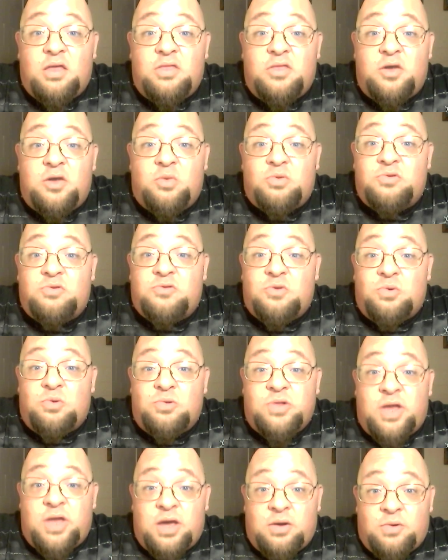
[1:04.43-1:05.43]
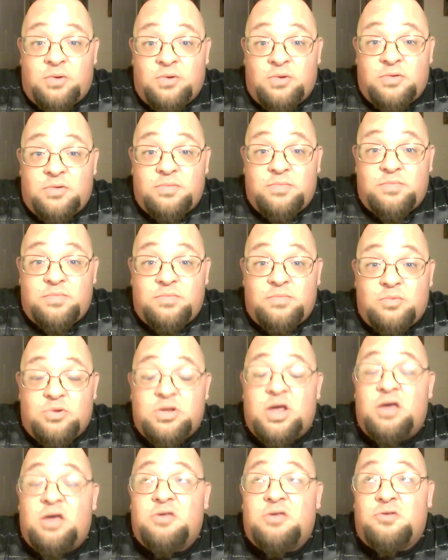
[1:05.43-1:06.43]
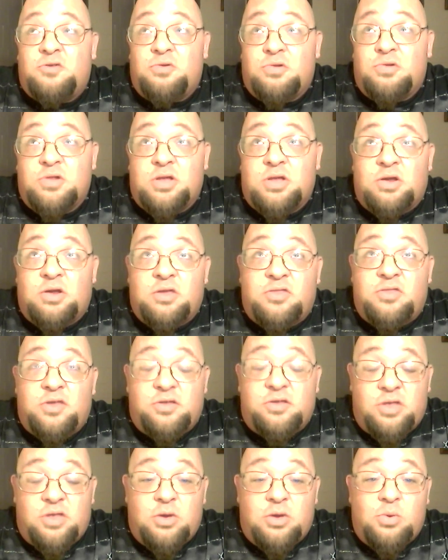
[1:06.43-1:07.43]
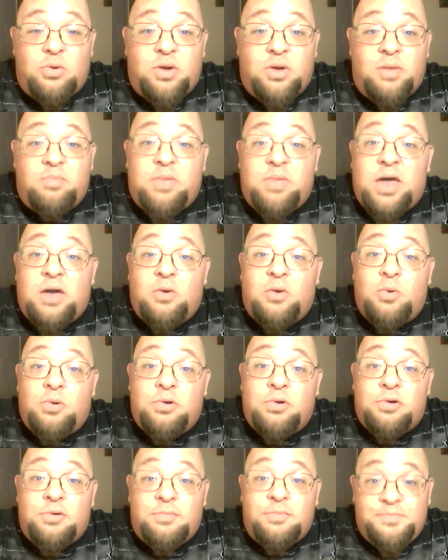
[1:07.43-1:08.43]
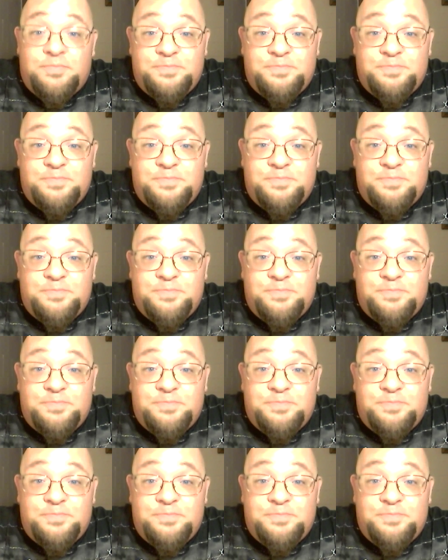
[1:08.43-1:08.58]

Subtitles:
they were sold out. Well, not sold out, I think they were on back order.